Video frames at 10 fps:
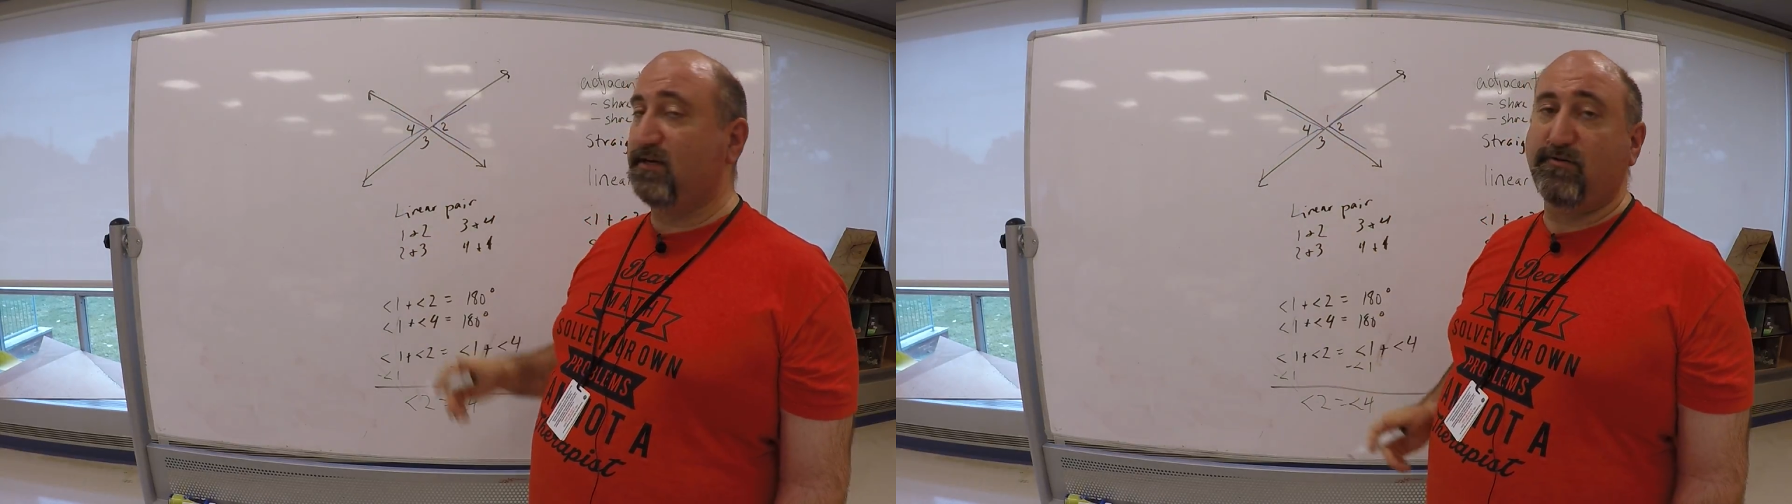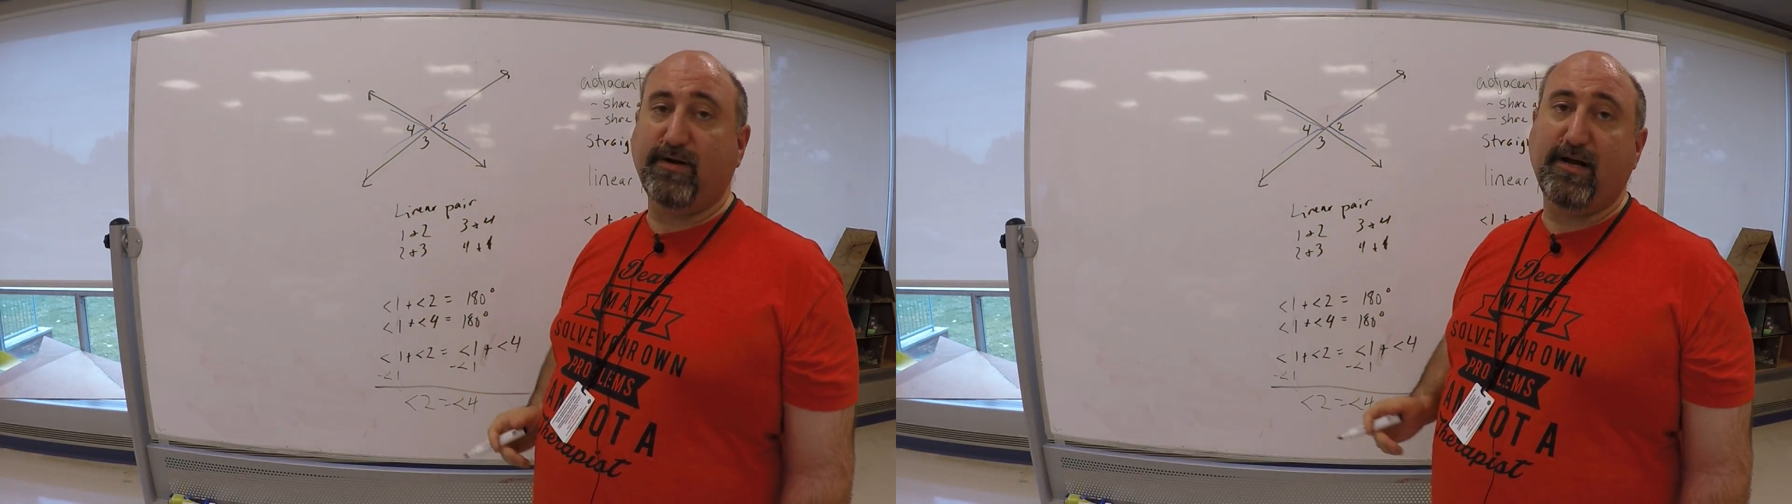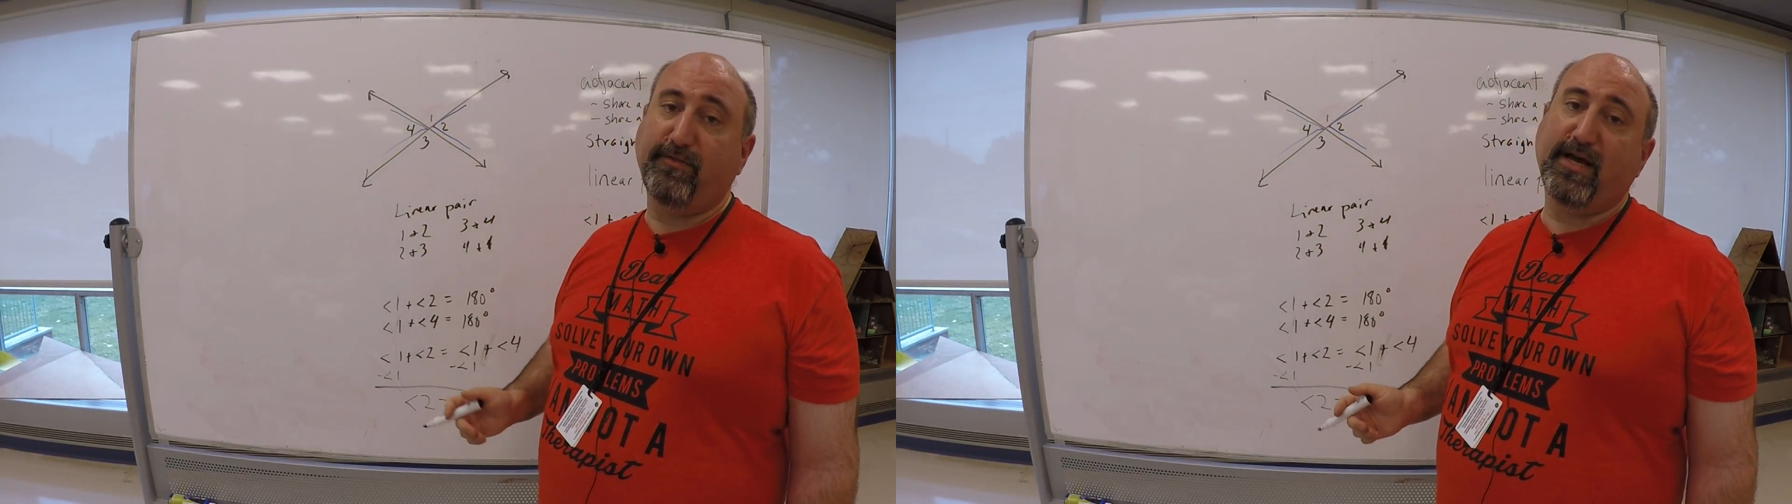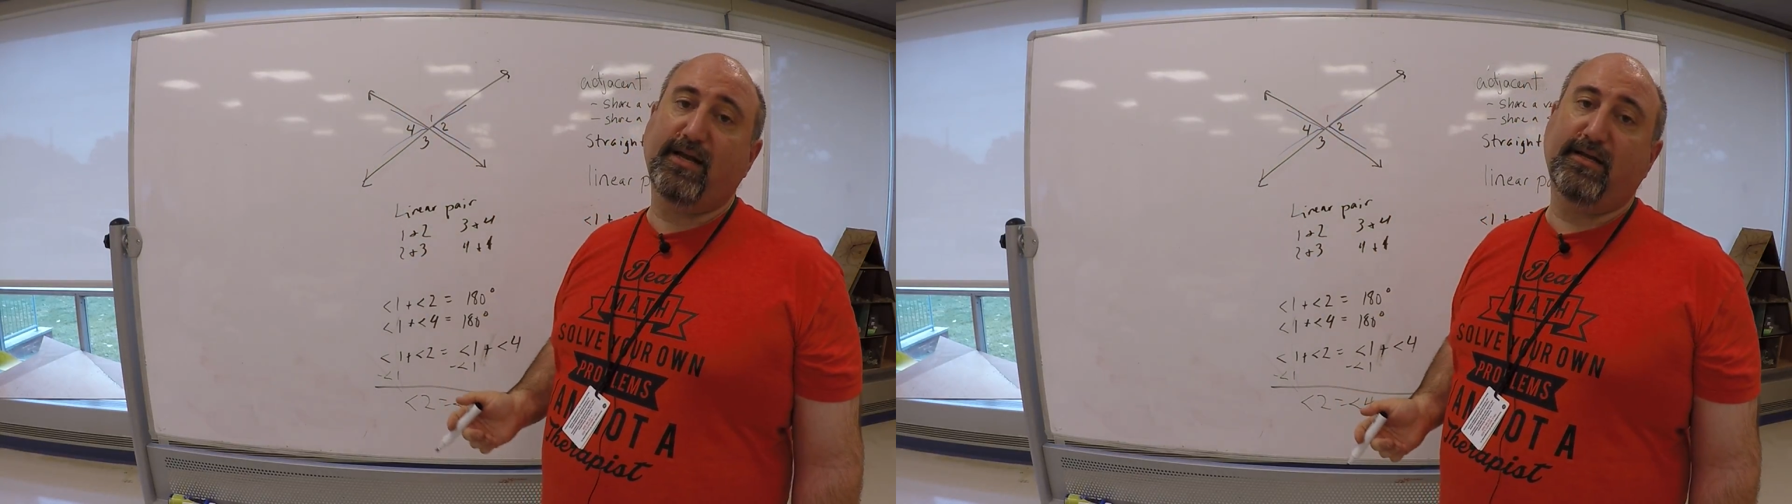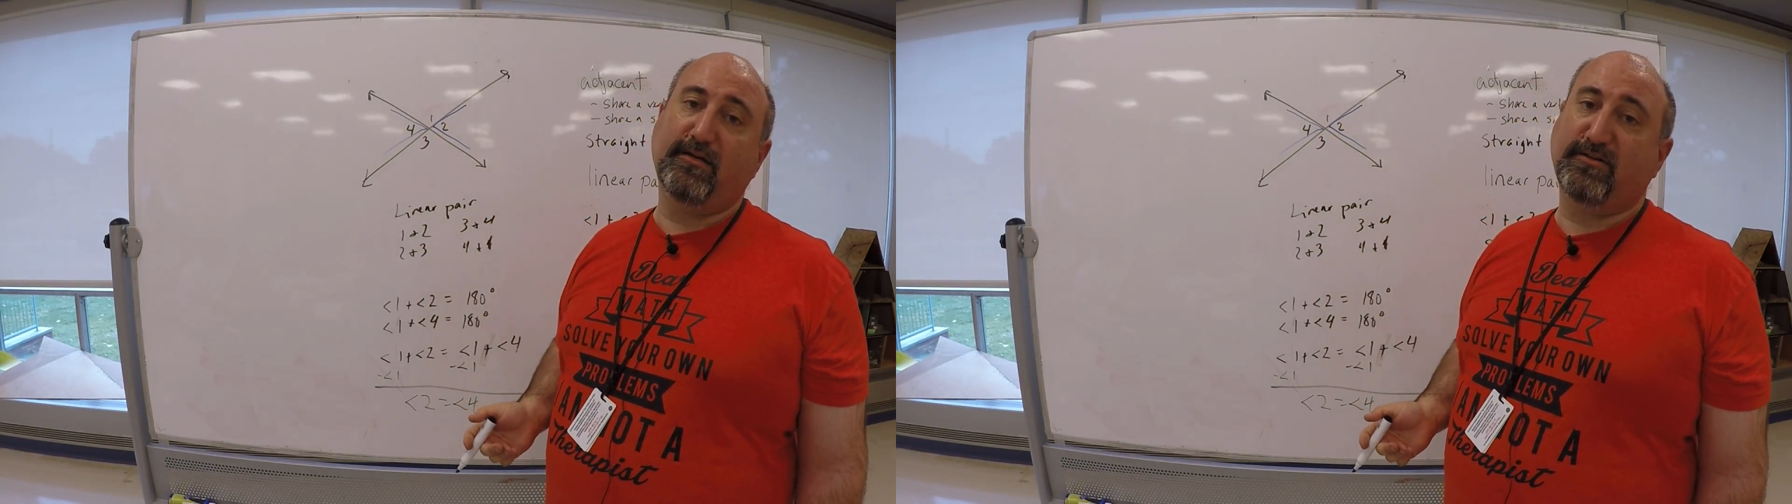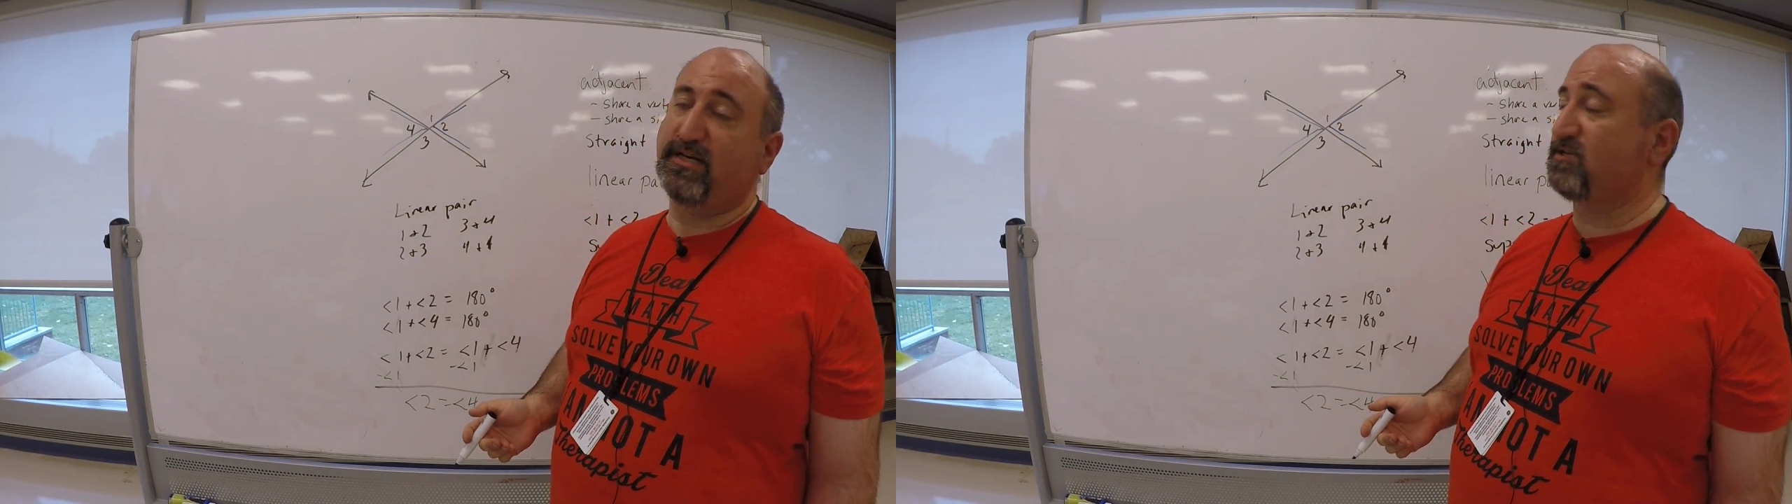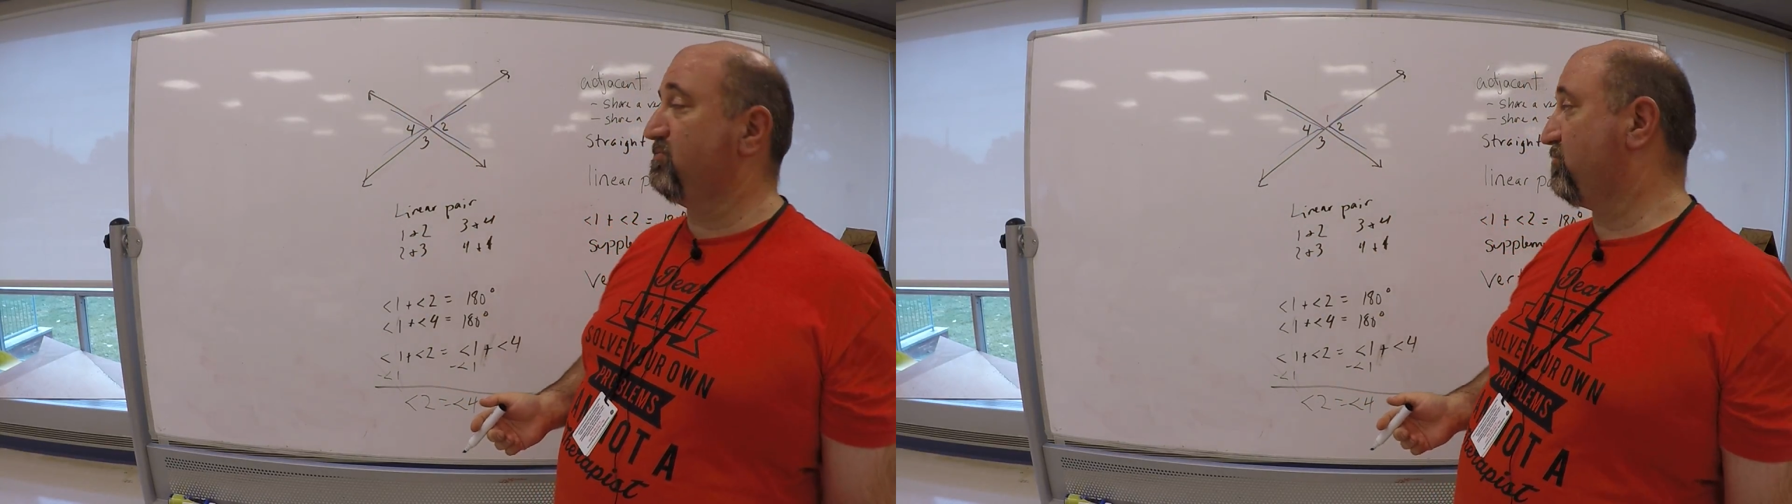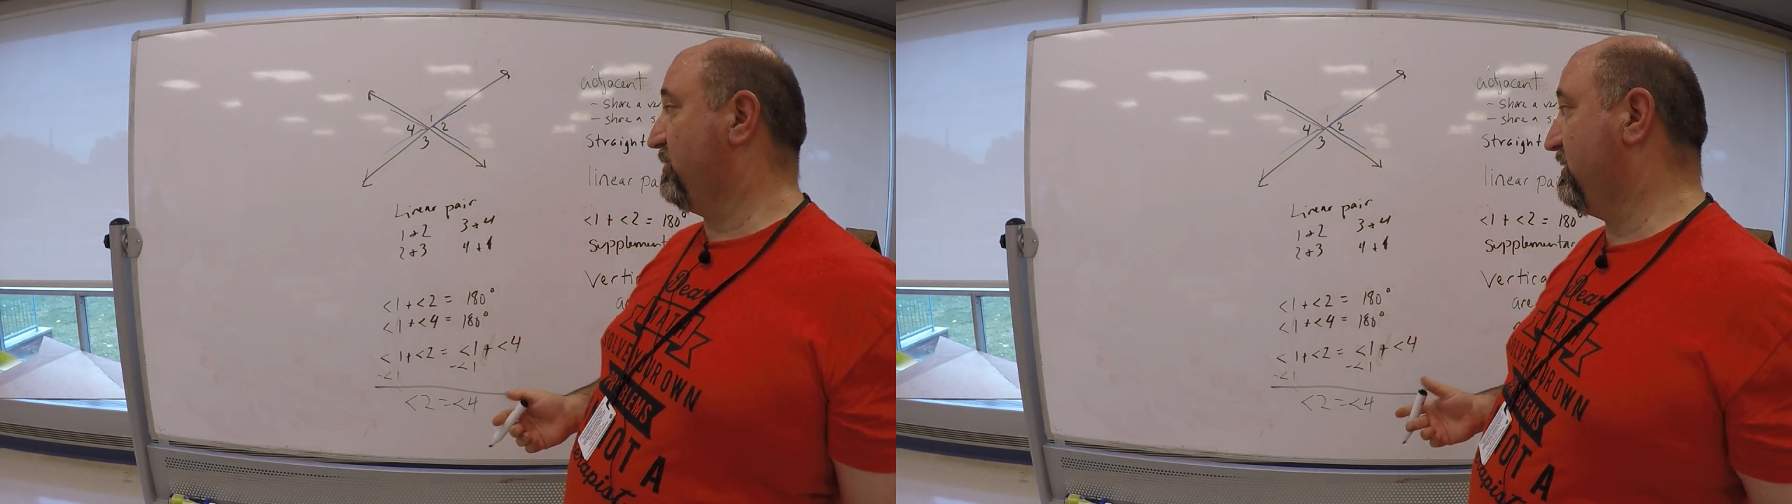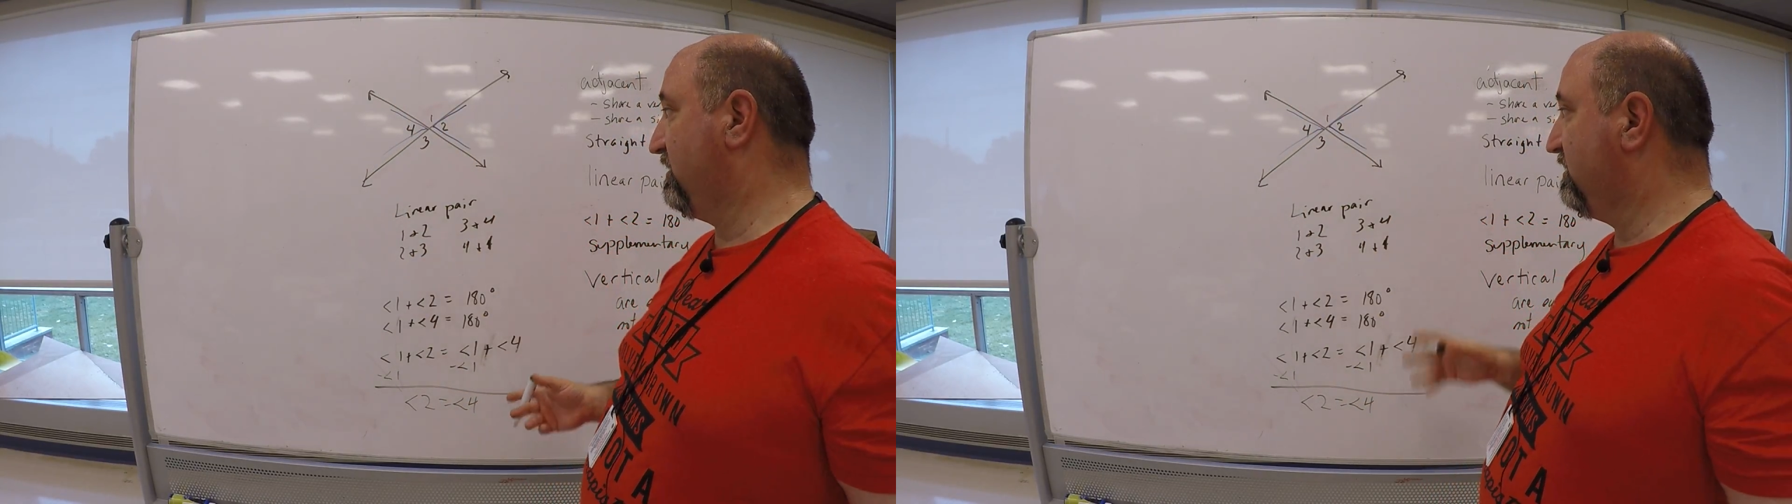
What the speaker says: around that intersection point.